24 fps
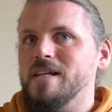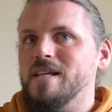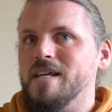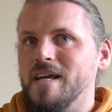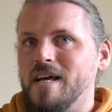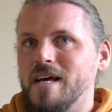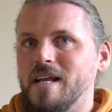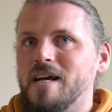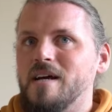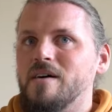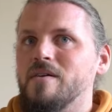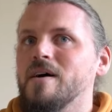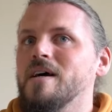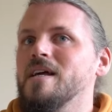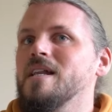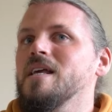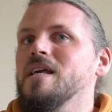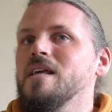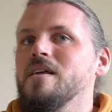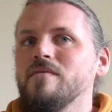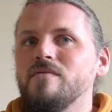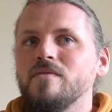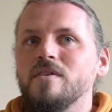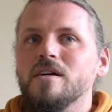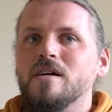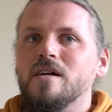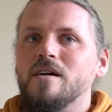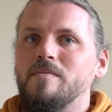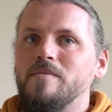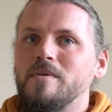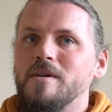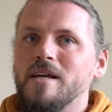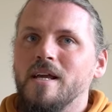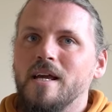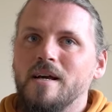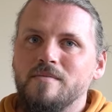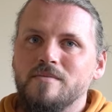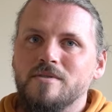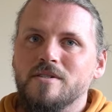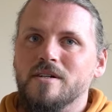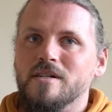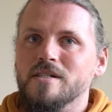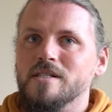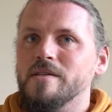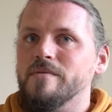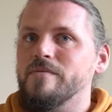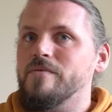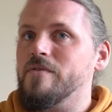Te Anau and even a couple of
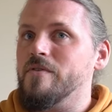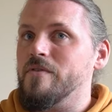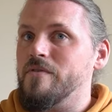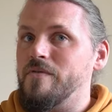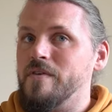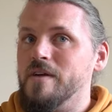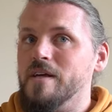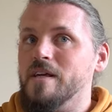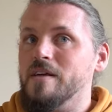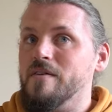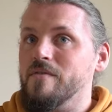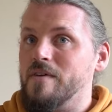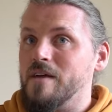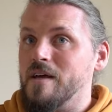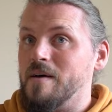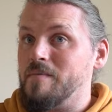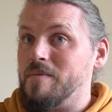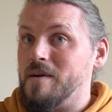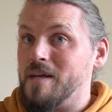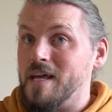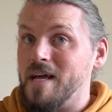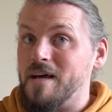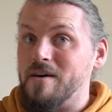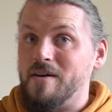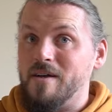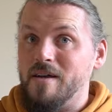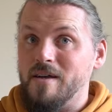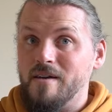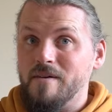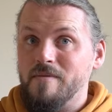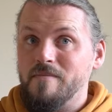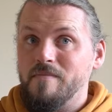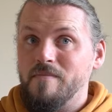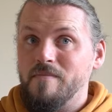campsites if you're thinking of camping out here.